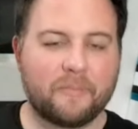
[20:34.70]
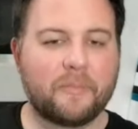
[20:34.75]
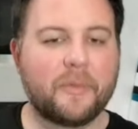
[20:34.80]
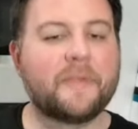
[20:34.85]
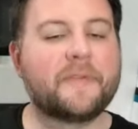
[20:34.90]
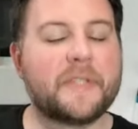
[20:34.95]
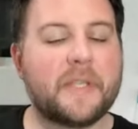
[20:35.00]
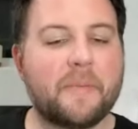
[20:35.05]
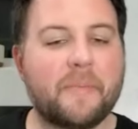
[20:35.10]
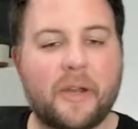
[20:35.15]

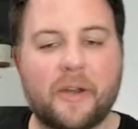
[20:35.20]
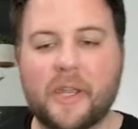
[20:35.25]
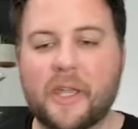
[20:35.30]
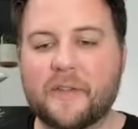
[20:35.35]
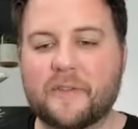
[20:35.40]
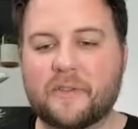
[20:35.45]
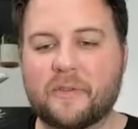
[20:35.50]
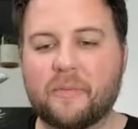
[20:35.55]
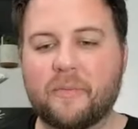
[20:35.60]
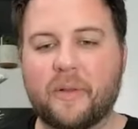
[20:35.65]
We've seen better
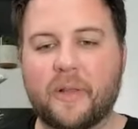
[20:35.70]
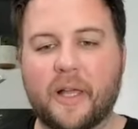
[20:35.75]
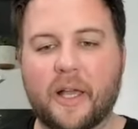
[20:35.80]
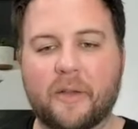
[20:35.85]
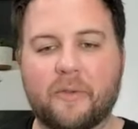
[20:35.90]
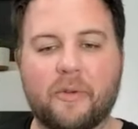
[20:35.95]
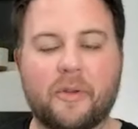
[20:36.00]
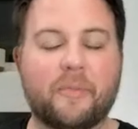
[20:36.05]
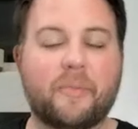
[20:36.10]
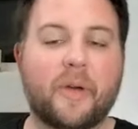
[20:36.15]
games from
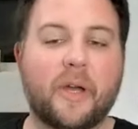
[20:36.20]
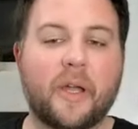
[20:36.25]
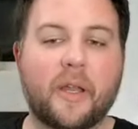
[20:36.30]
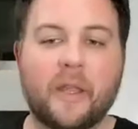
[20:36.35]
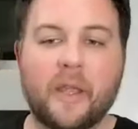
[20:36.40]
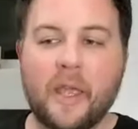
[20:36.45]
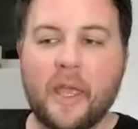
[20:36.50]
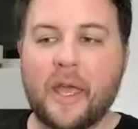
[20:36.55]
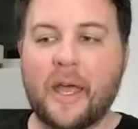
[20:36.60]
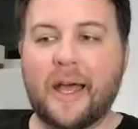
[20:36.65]
Blackwood,
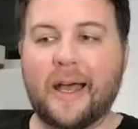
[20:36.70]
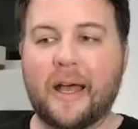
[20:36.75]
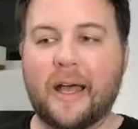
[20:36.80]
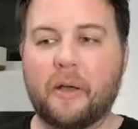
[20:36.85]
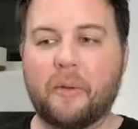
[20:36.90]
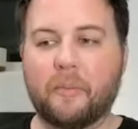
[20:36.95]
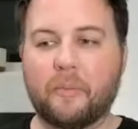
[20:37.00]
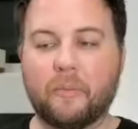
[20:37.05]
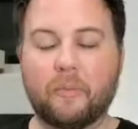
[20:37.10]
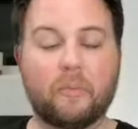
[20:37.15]
but
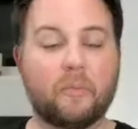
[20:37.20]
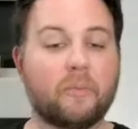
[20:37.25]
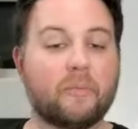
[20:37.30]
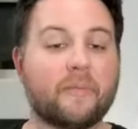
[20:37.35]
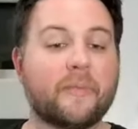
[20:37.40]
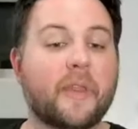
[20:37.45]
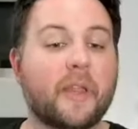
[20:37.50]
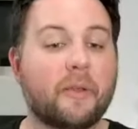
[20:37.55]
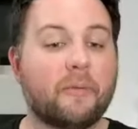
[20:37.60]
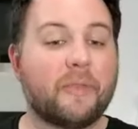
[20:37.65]

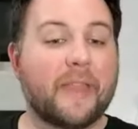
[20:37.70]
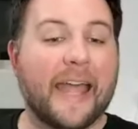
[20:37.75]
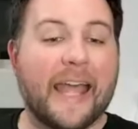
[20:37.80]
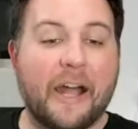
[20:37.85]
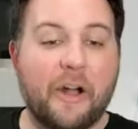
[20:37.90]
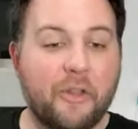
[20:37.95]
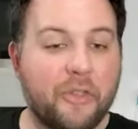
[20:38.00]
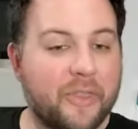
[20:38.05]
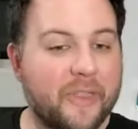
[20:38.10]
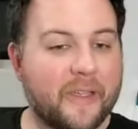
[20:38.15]
um, the the
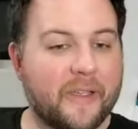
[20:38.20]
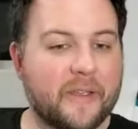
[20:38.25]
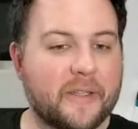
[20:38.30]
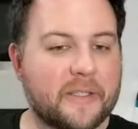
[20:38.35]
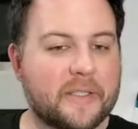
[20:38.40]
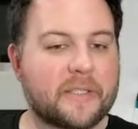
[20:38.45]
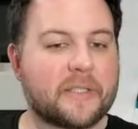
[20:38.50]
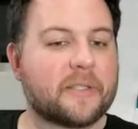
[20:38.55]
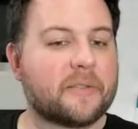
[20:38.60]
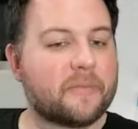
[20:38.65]
health thing
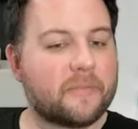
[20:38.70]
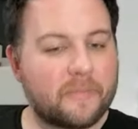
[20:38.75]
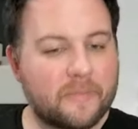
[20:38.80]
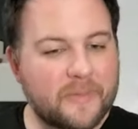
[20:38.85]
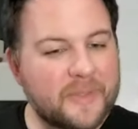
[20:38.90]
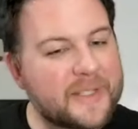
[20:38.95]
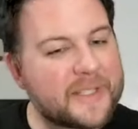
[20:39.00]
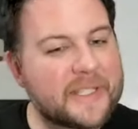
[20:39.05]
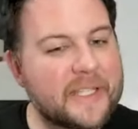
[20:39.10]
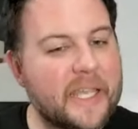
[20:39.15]
is
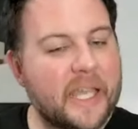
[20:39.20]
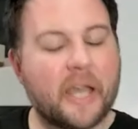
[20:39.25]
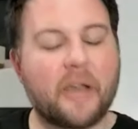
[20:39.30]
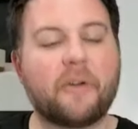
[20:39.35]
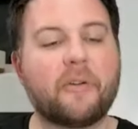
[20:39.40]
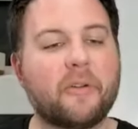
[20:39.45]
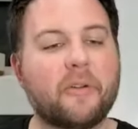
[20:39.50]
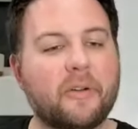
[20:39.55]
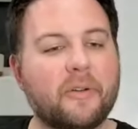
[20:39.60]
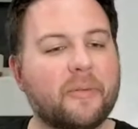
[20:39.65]
we'll see
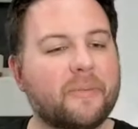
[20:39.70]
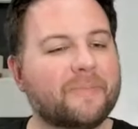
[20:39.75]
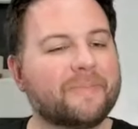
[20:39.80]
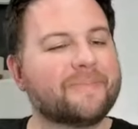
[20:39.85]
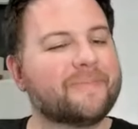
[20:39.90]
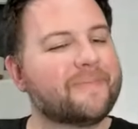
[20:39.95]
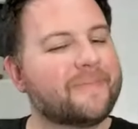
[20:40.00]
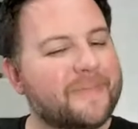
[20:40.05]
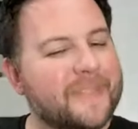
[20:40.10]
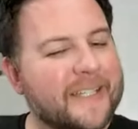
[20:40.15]
how
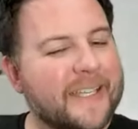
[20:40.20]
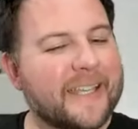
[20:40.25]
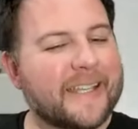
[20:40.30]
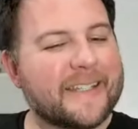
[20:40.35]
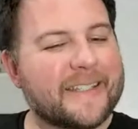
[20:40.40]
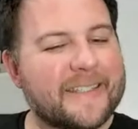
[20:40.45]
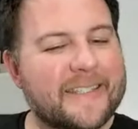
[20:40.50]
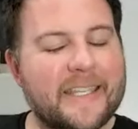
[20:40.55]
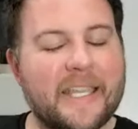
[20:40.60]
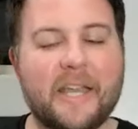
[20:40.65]
again
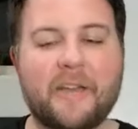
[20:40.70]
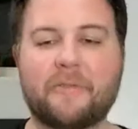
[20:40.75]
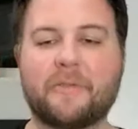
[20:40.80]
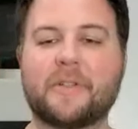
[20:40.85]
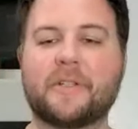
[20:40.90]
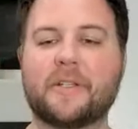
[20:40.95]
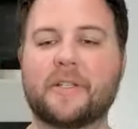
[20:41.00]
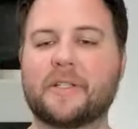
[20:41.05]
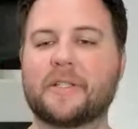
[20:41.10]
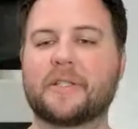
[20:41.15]
see how
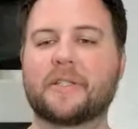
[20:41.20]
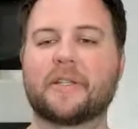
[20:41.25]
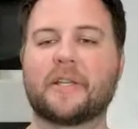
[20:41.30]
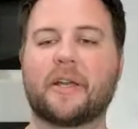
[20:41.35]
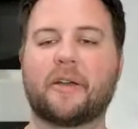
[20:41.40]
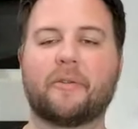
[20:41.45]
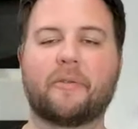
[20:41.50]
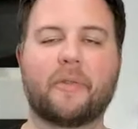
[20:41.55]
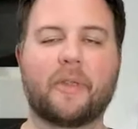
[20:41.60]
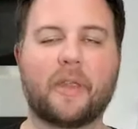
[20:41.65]
it does
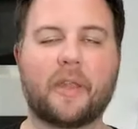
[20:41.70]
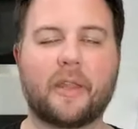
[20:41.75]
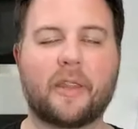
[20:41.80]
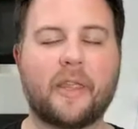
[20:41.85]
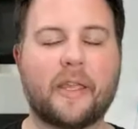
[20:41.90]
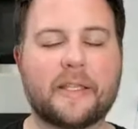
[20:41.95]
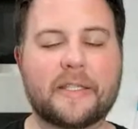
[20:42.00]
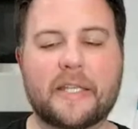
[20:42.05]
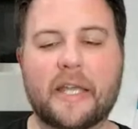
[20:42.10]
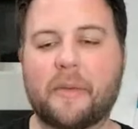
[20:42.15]
how the
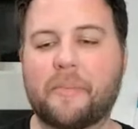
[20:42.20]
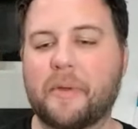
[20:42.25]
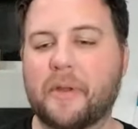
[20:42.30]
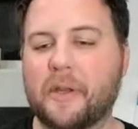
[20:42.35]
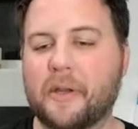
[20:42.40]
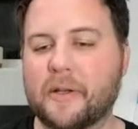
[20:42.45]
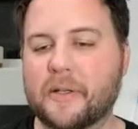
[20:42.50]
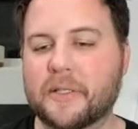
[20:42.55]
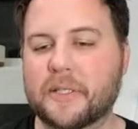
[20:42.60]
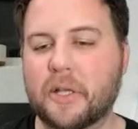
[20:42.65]
things happen here.